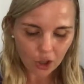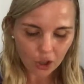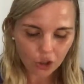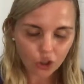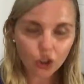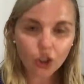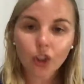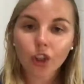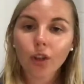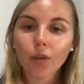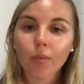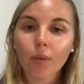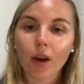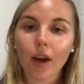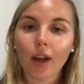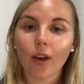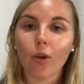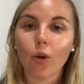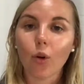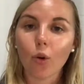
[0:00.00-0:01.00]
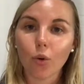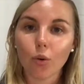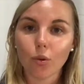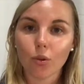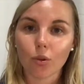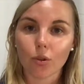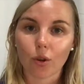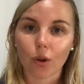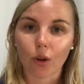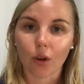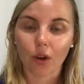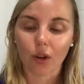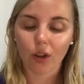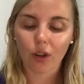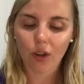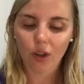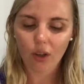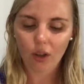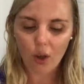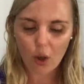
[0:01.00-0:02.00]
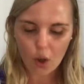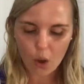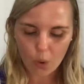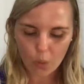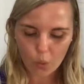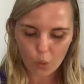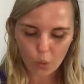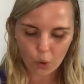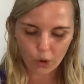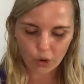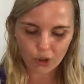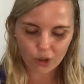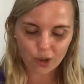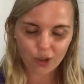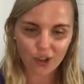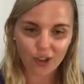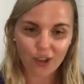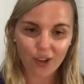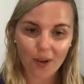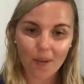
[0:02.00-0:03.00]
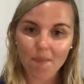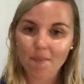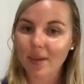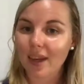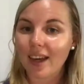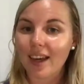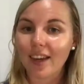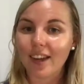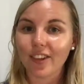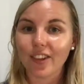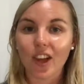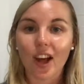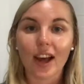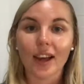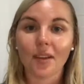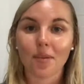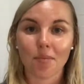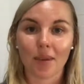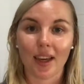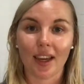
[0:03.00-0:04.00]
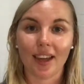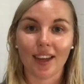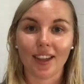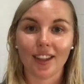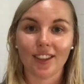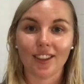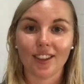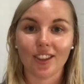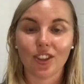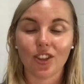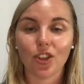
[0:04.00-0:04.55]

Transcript: You might also want to be like me.